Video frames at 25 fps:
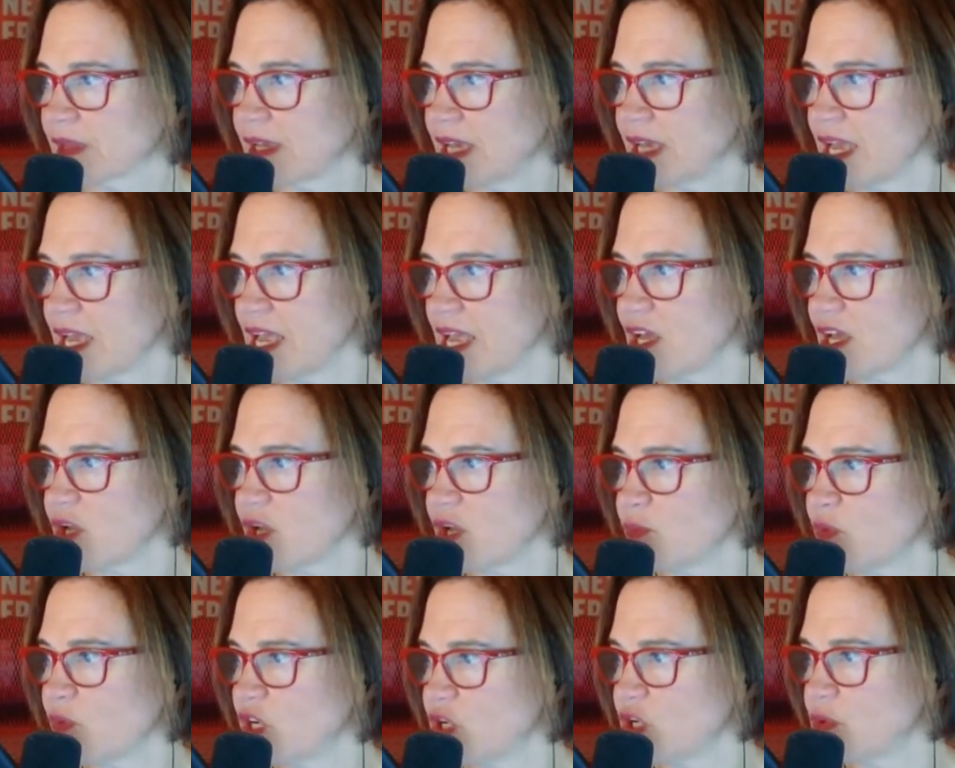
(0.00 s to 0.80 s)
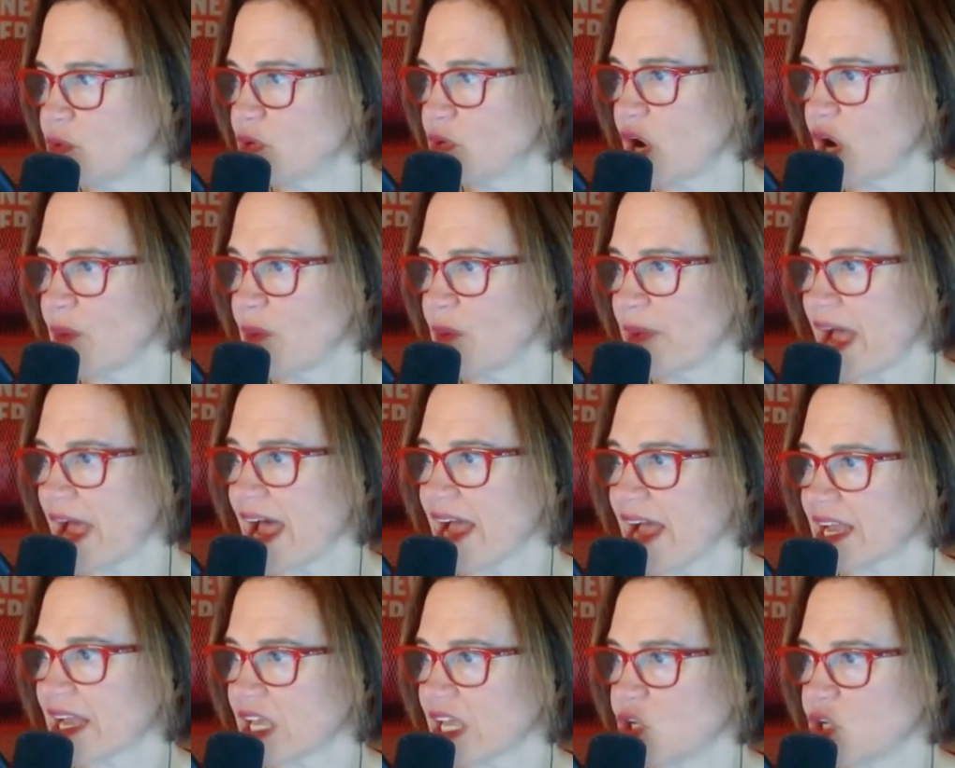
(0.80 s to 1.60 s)
And when you go
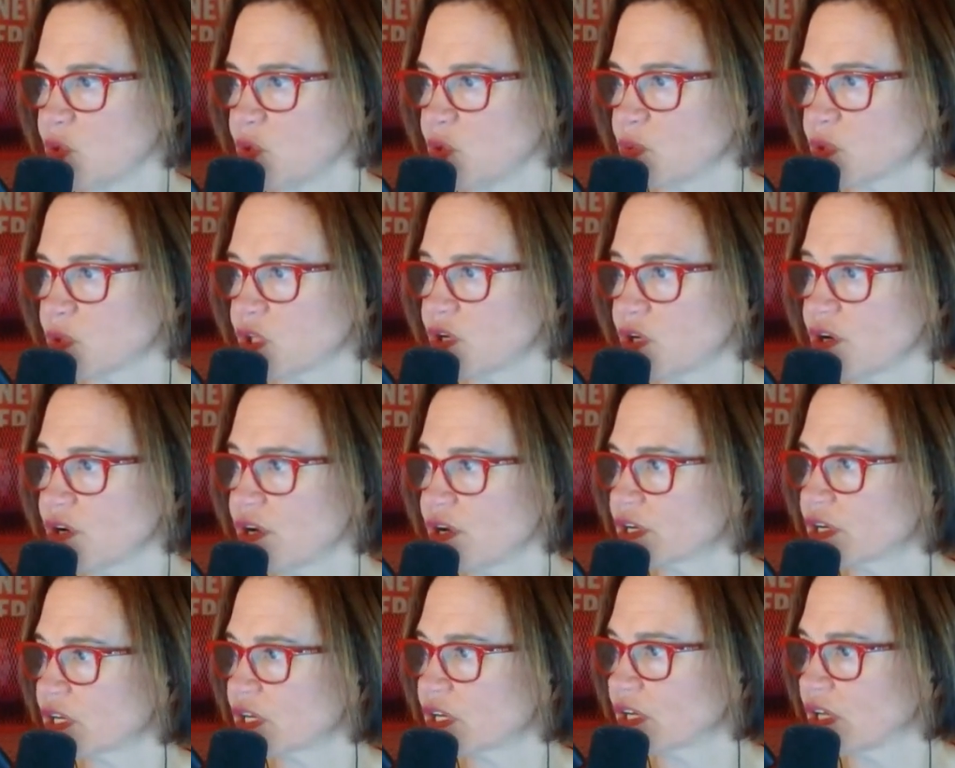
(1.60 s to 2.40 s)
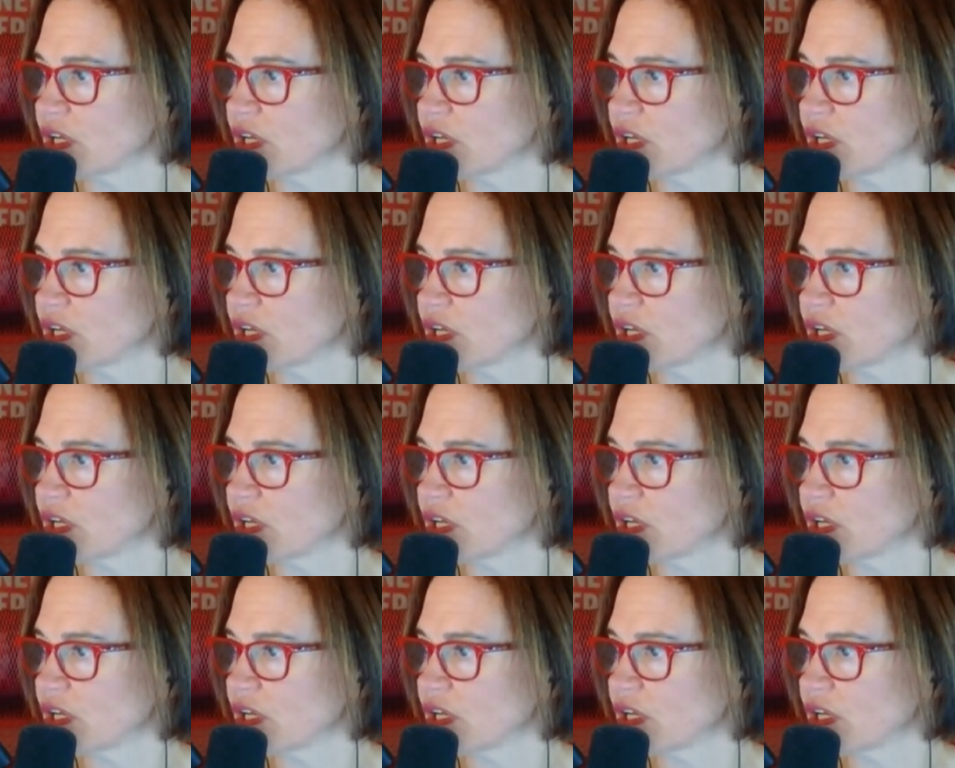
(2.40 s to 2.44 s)
back and you look,